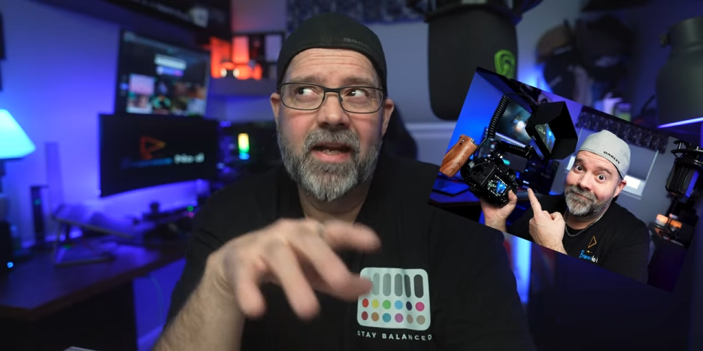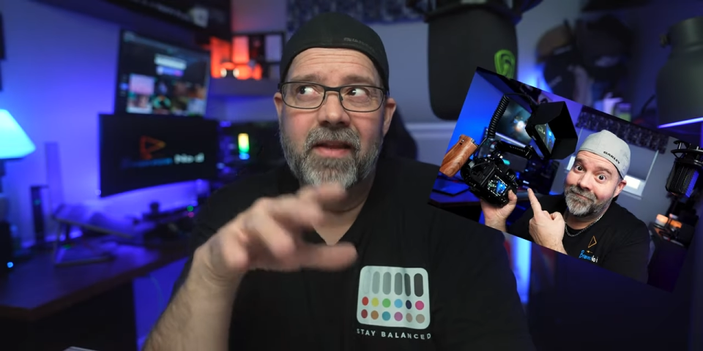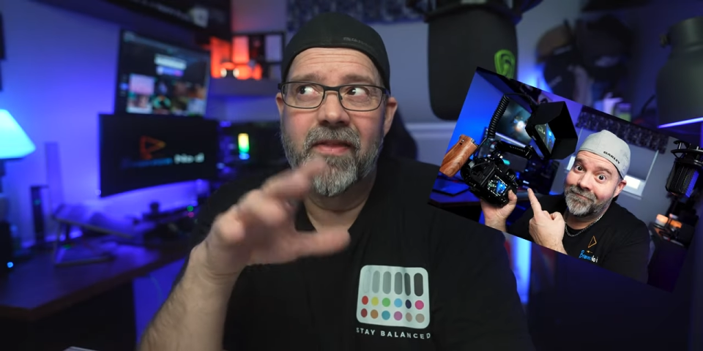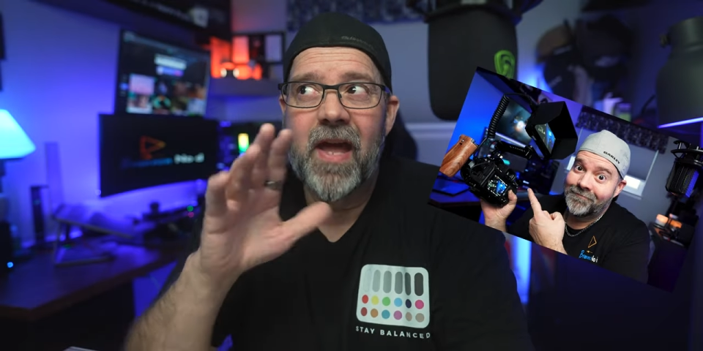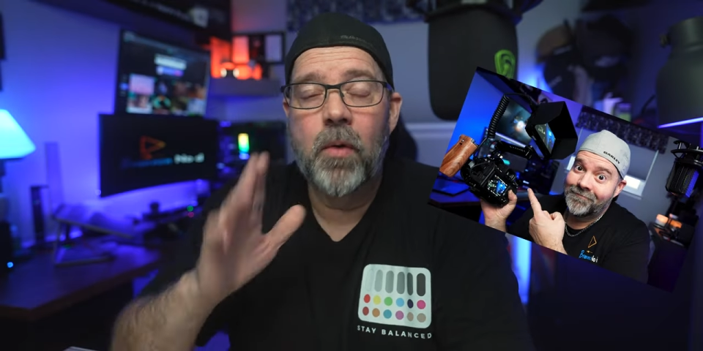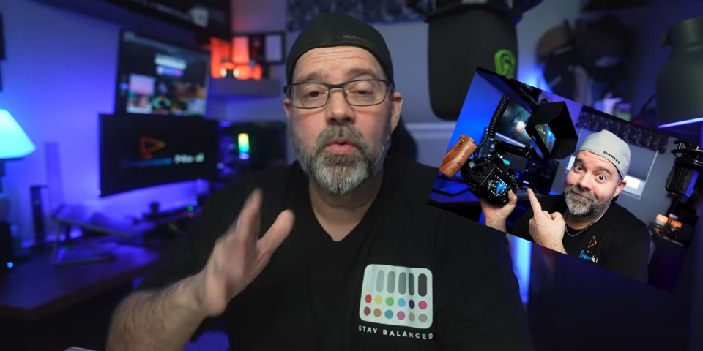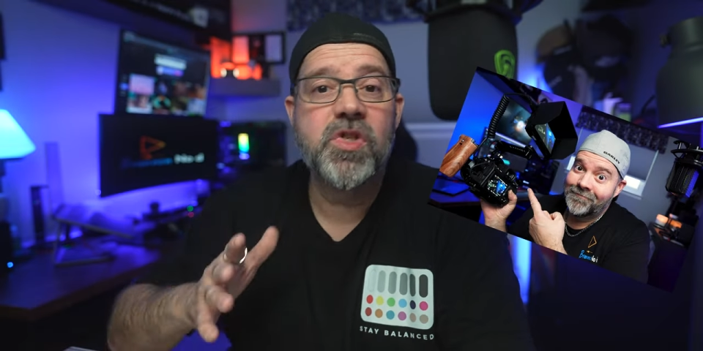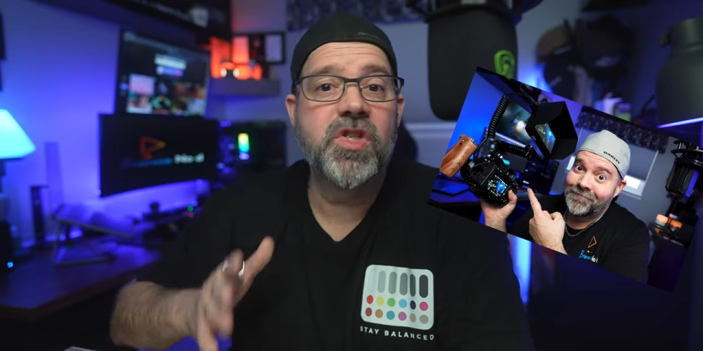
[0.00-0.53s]
and
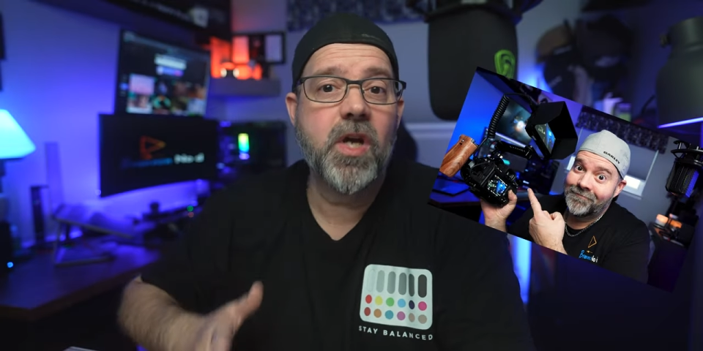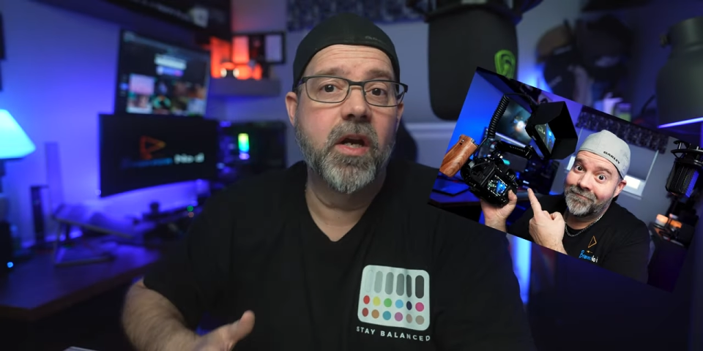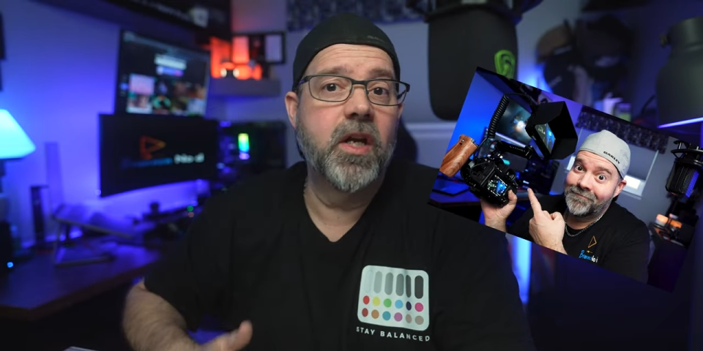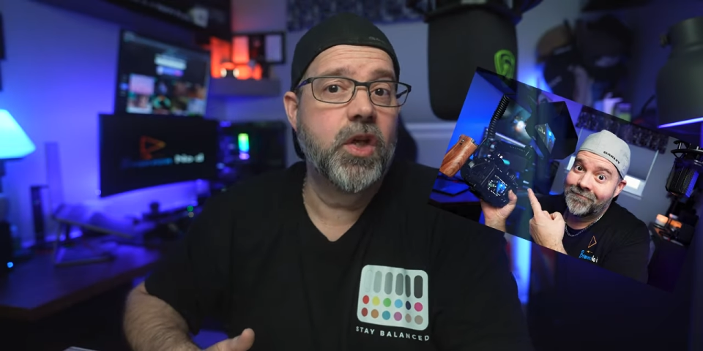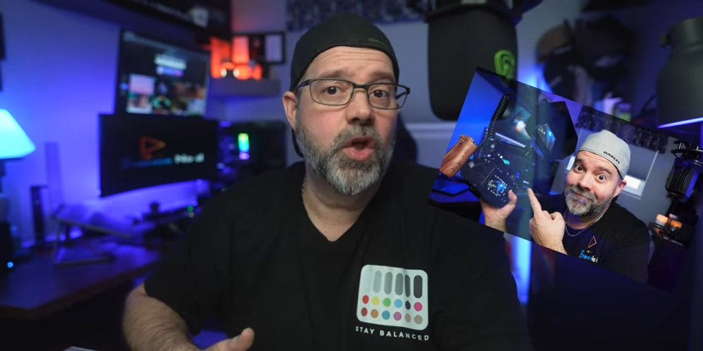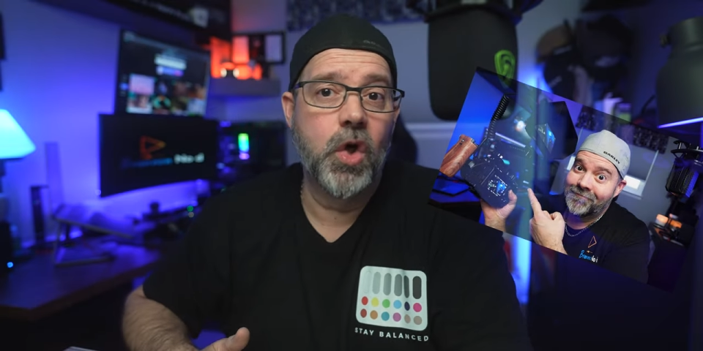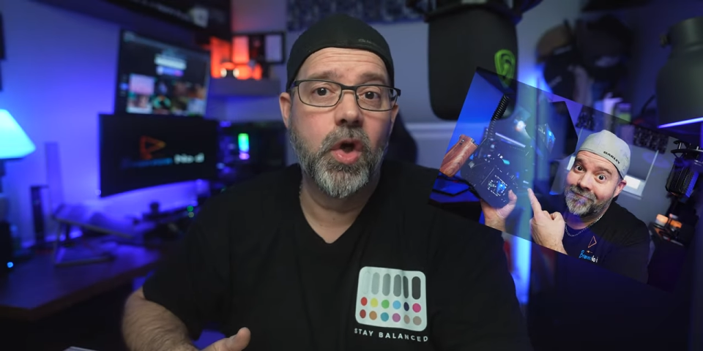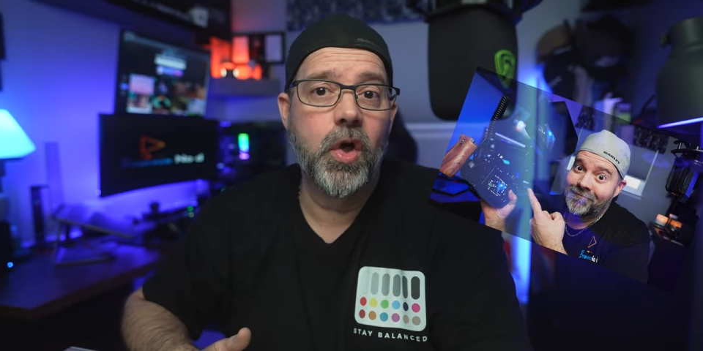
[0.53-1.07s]
that was done a
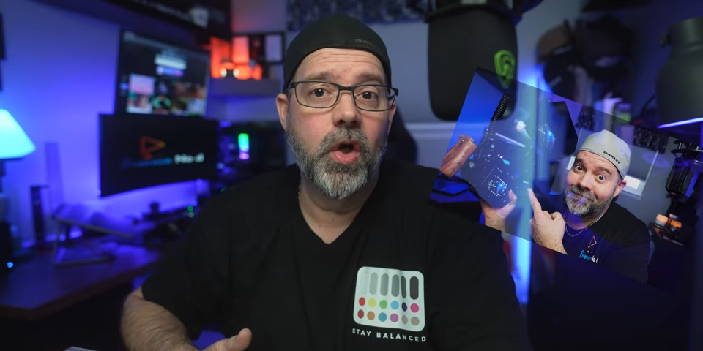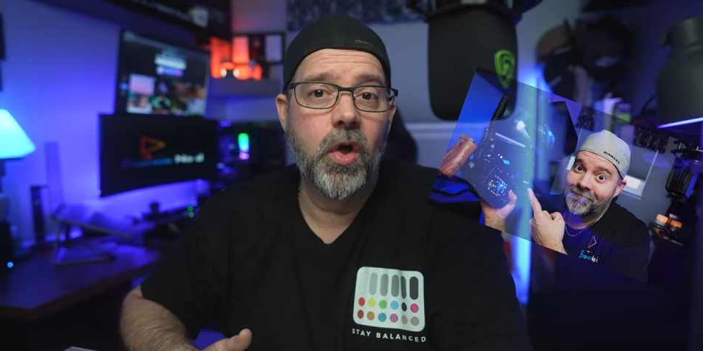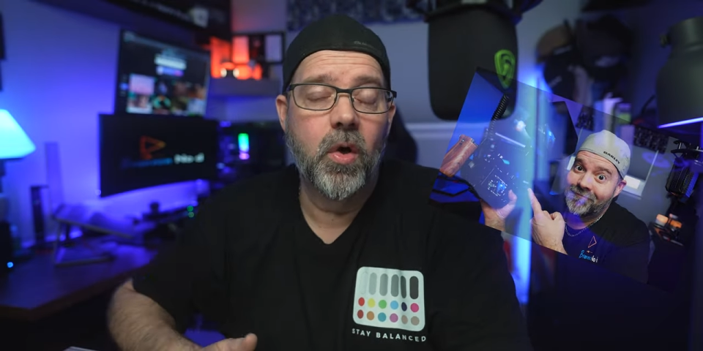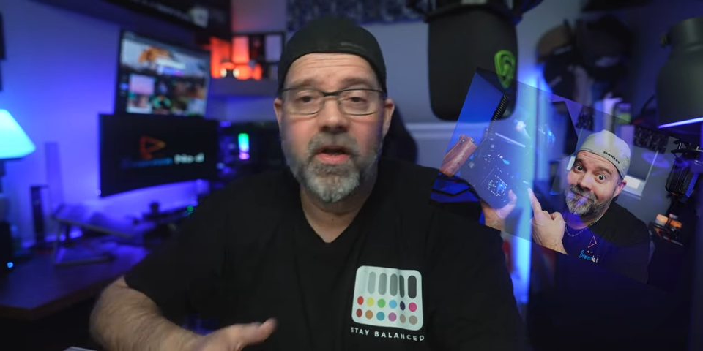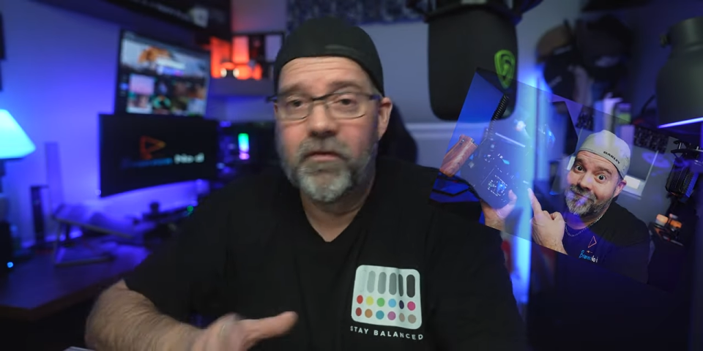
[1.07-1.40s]
year ago.